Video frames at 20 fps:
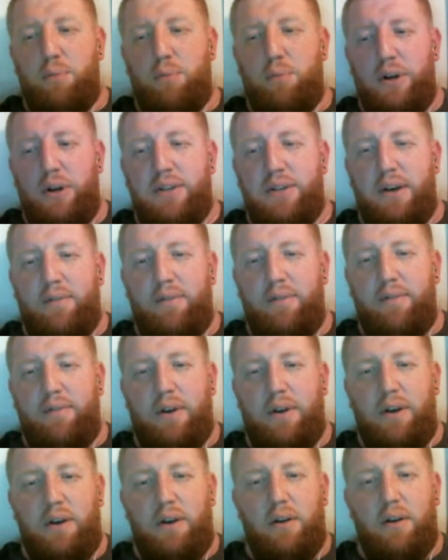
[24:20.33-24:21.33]
points off
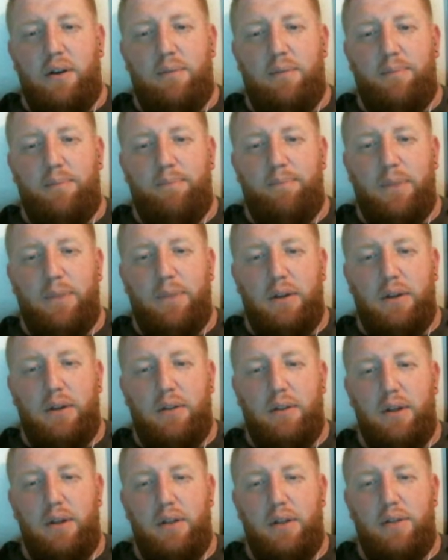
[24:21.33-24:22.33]
of
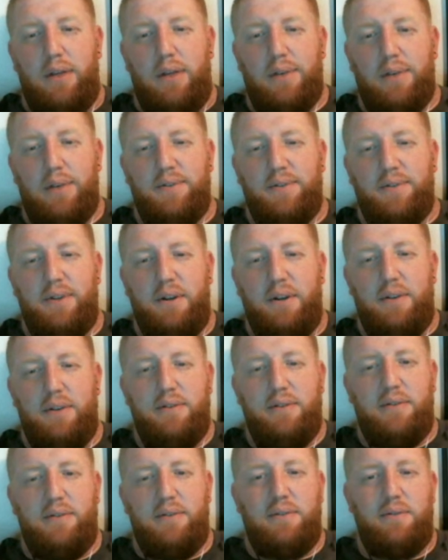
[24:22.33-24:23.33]
the Thousand
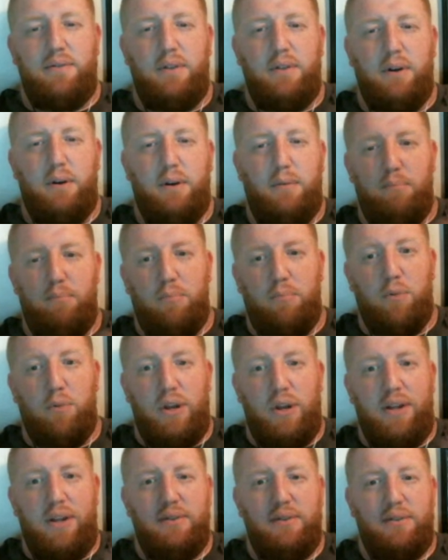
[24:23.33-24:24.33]
Suns, the
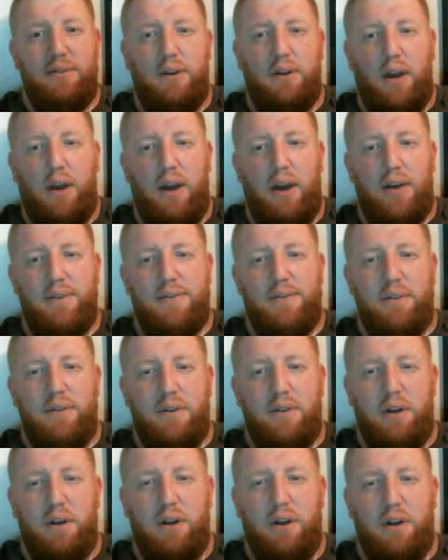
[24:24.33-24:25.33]
Marine guys,
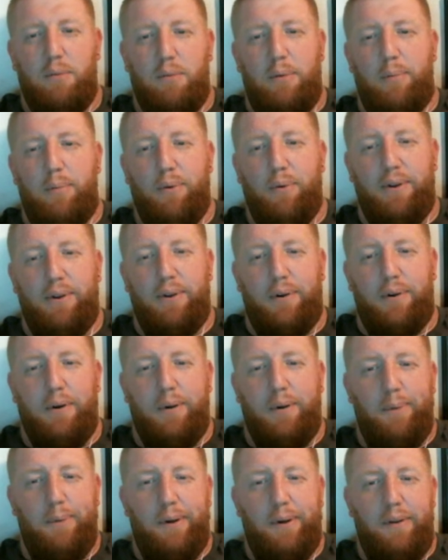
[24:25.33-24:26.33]
I don't remember what they're
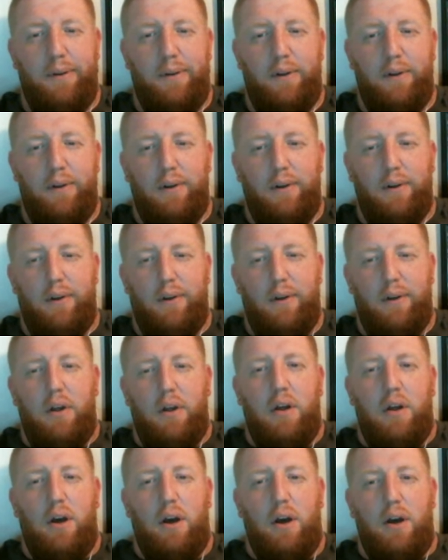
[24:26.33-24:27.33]
called, but
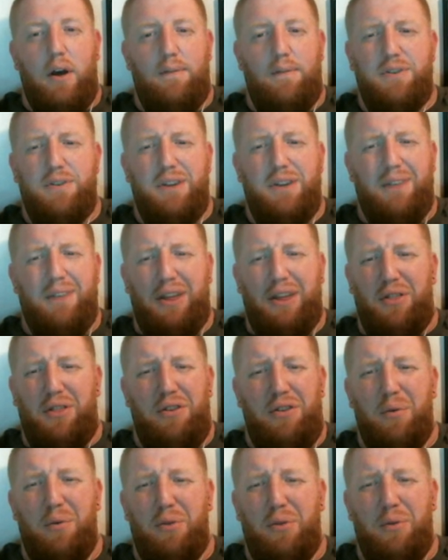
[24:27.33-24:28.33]
if you shave like
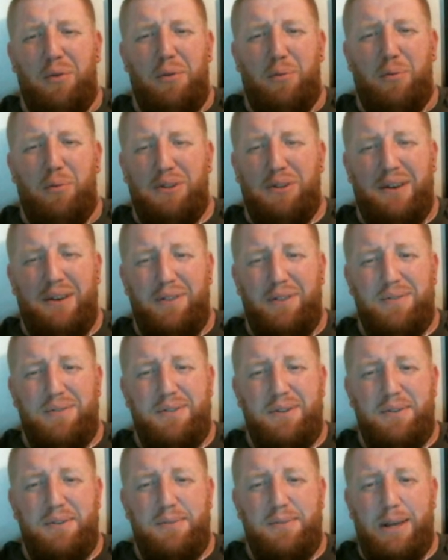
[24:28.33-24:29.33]
2 or 3 points off of those
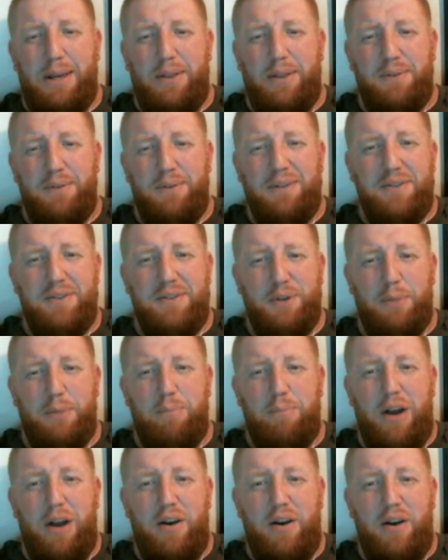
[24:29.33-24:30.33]
dudes, man, those guys are
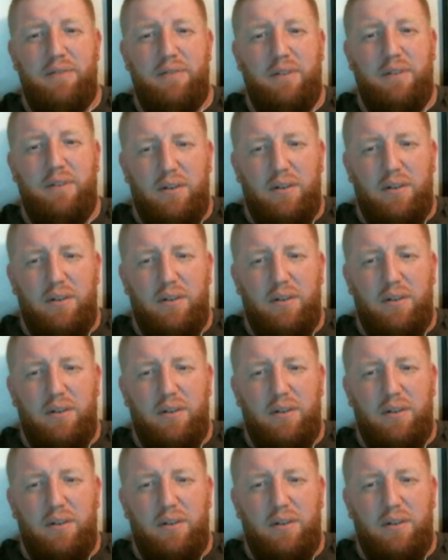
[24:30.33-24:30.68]
competitive.